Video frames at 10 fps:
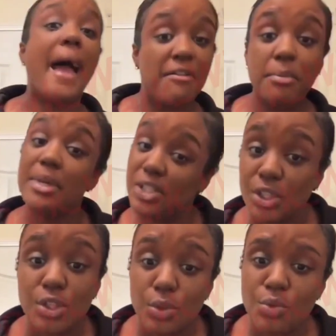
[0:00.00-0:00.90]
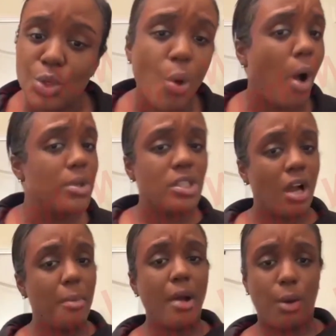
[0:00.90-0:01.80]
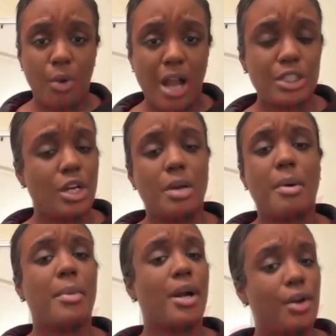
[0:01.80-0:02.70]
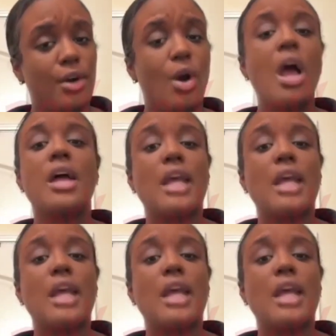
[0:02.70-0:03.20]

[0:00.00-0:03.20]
have a missing tooth. You always talking about Rock, talking about my girl.